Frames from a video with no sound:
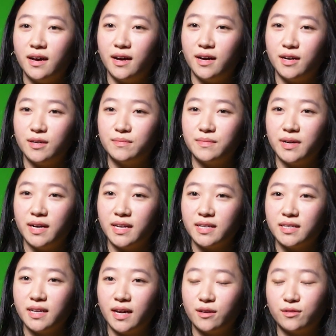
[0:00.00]
but
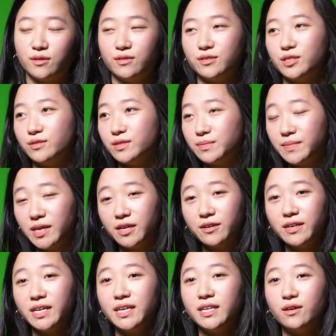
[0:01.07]
I don't know if she was
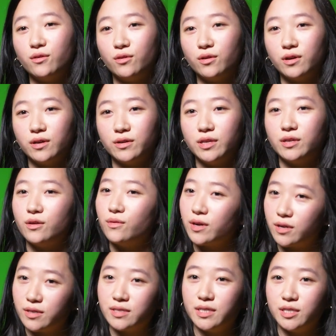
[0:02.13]
married, or what
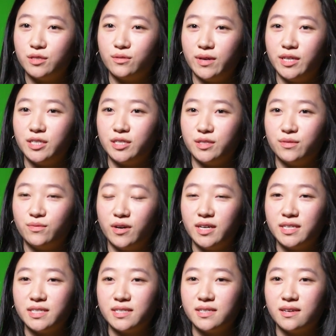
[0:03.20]
her situation
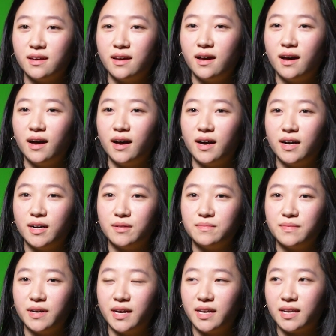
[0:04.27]
was.
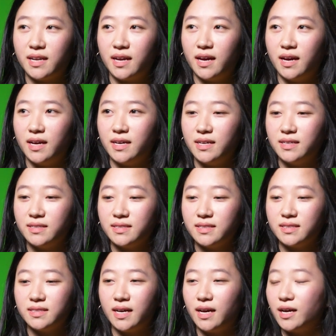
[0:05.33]
But I
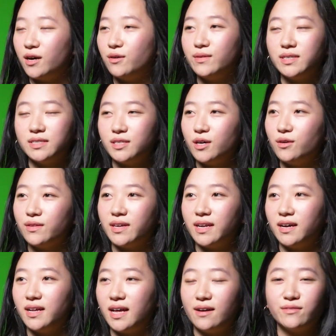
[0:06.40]
always know that
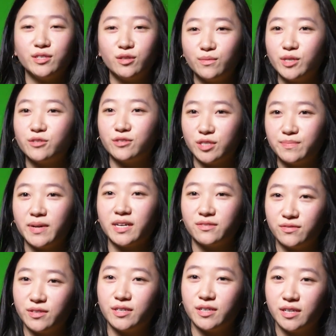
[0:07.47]
I'll have so much respect
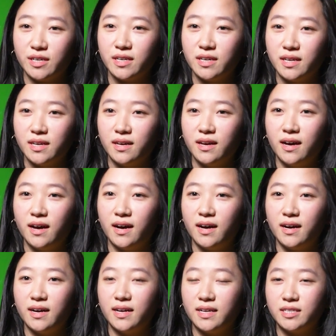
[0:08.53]
for her,
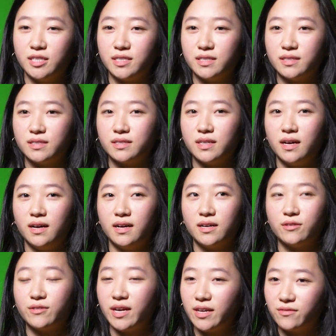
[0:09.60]
and just
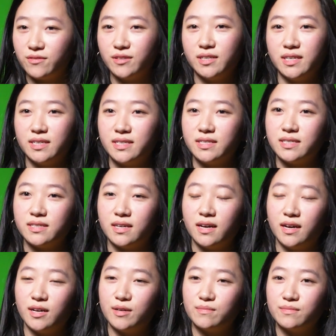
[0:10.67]
gratefulness
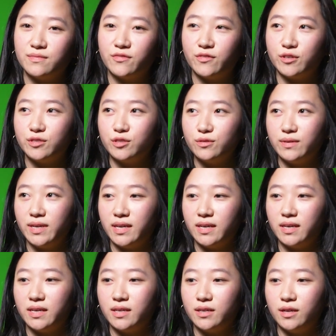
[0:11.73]
for doing,